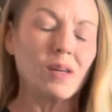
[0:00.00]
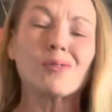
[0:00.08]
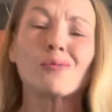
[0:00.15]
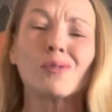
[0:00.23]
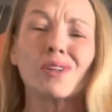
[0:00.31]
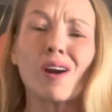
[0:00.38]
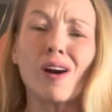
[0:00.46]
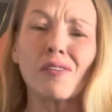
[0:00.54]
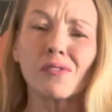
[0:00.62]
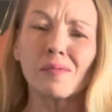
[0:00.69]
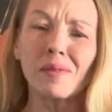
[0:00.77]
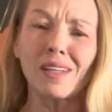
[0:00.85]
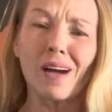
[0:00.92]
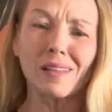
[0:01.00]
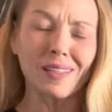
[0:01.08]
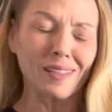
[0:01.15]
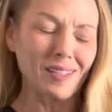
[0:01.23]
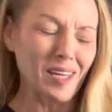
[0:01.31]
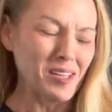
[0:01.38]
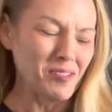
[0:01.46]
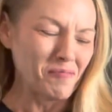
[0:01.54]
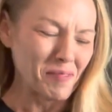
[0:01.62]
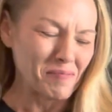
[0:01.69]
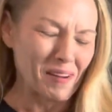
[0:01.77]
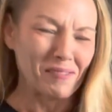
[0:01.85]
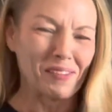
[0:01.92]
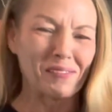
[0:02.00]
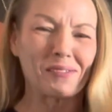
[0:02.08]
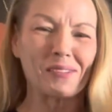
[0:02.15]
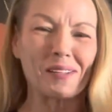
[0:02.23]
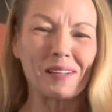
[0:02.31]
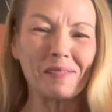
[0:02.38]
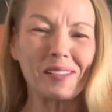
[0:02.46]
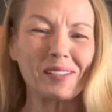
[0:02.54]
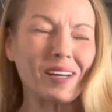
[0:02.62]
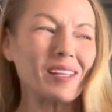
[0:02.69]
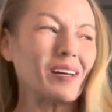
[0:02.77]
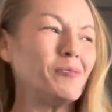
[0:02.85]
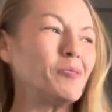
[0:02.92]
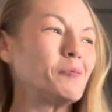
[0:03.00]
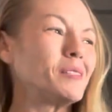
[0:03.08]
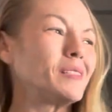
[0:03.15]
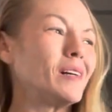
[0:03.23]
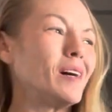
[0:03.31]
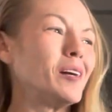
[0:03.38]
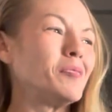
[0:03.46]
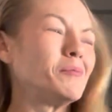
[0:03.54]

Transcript: Really hard for me not to engage my pelvic floor. I'm going to try that one more time.